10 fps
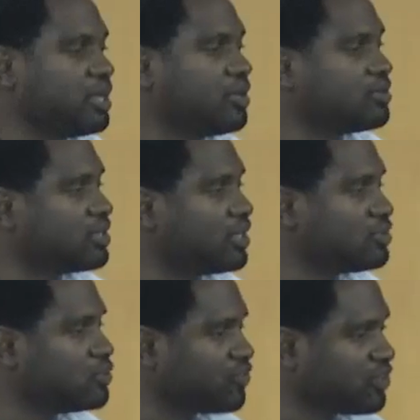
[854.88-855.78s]
me
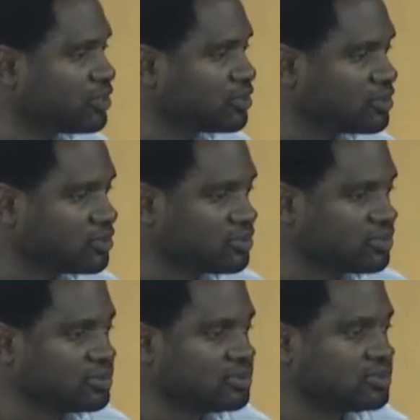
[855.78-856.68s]
how you feel. No,
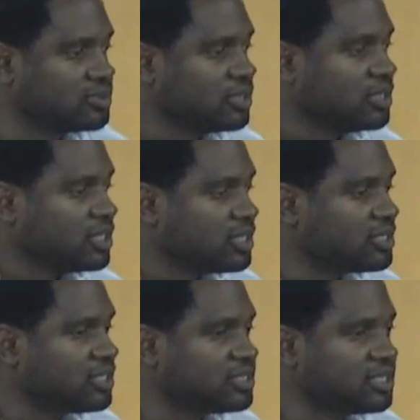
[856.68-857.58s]
you know,
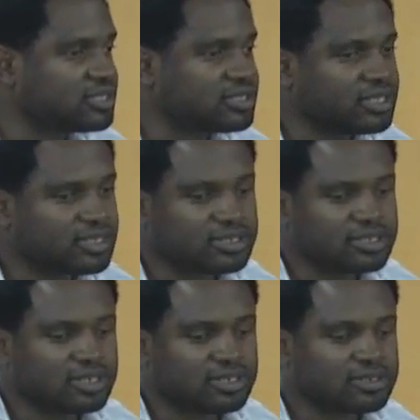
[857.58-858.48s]
it
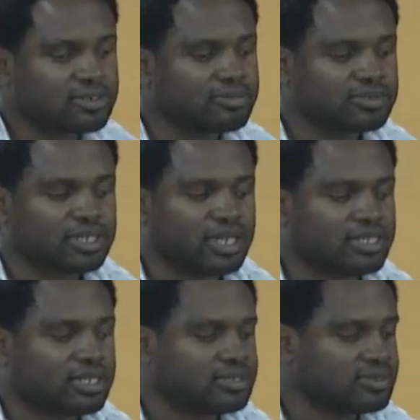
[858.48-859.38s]
doesn't come
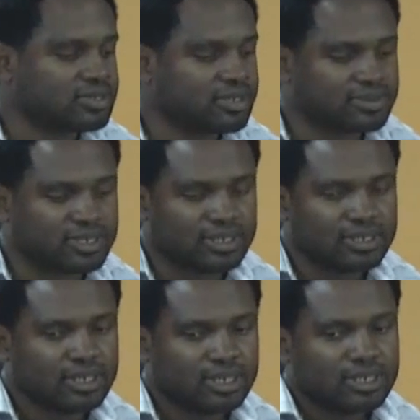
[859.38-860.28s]
together. Do you understand what I'm
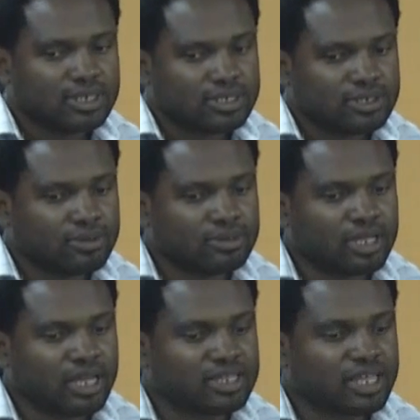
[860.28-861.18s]

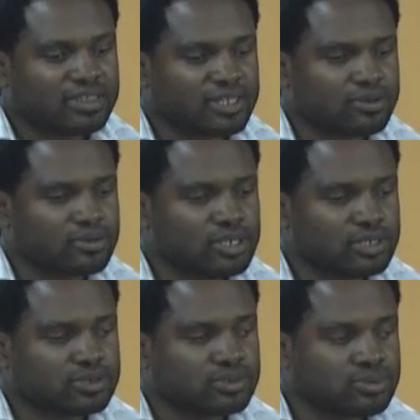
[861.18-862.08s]
saying? I think you
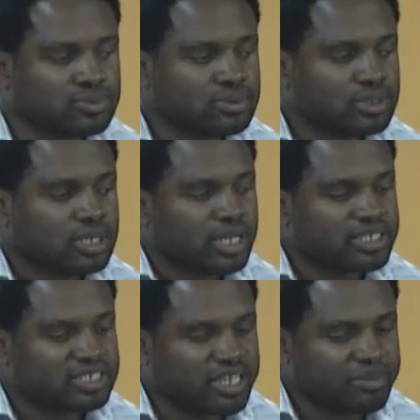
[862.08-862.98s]
need to
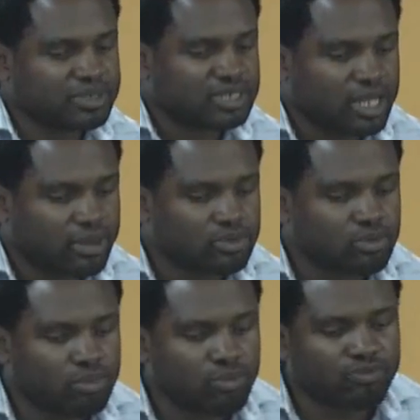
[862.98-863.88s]
establish how
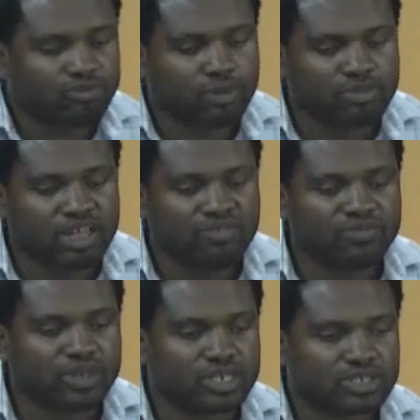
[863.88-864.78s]
you move from that
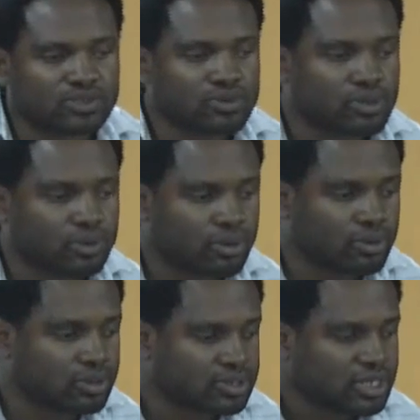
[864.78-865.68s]
verse to the
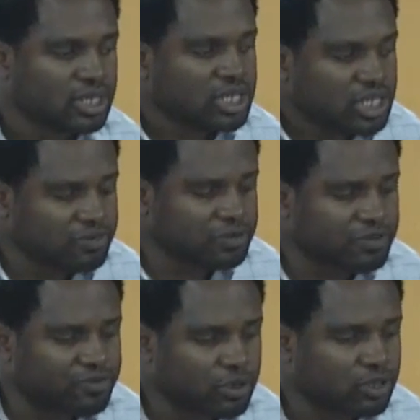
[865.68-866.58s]
chorus. Even
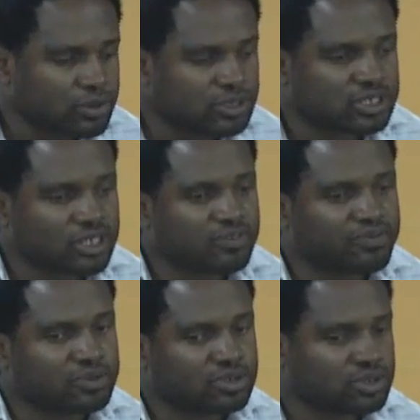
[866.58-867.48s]
if you are going to tell the
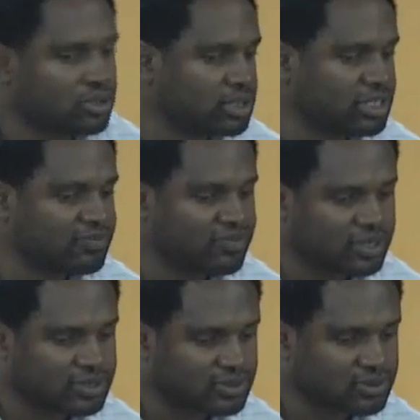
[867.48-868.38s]
full story in
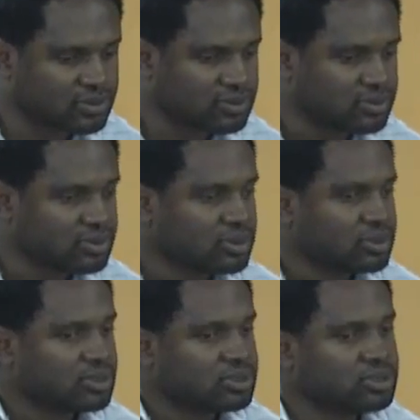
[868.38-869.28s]
verse 2, do
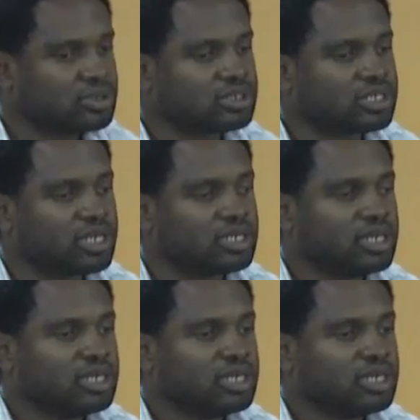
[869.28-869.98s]
you understand?